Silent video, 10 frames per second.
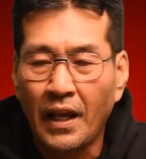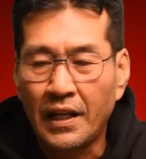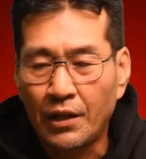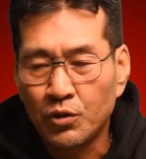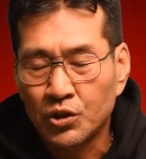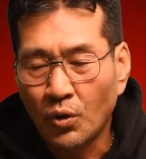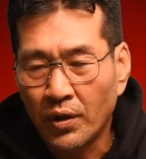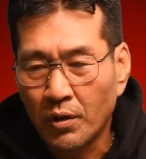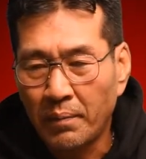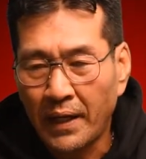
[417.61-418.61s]
and he was
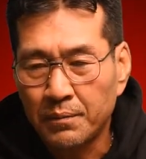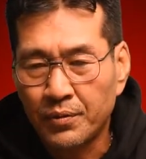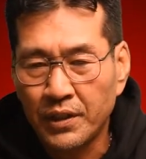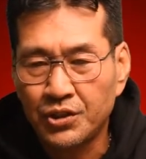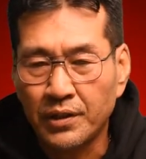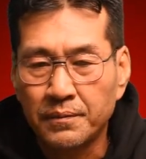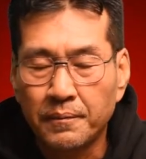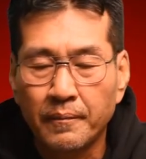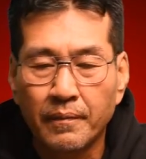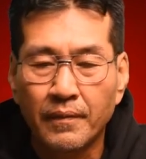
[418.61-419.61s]
going about
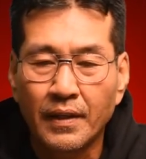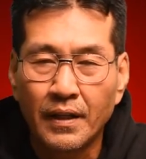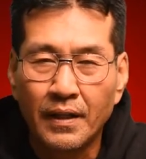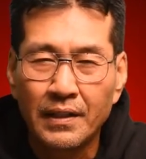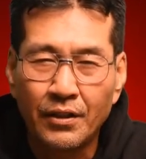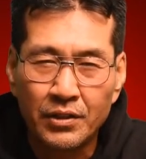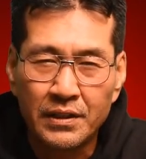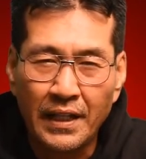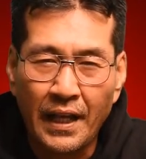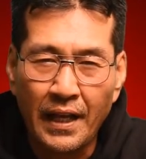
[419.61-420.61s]
preaching, there
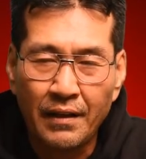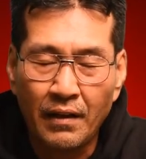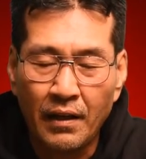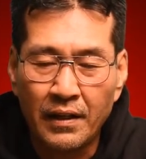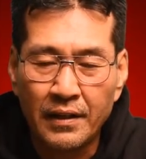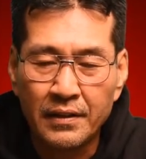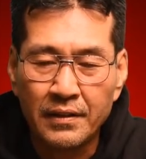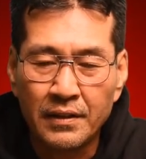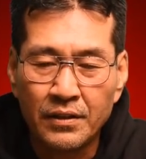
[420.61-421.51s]
is a, a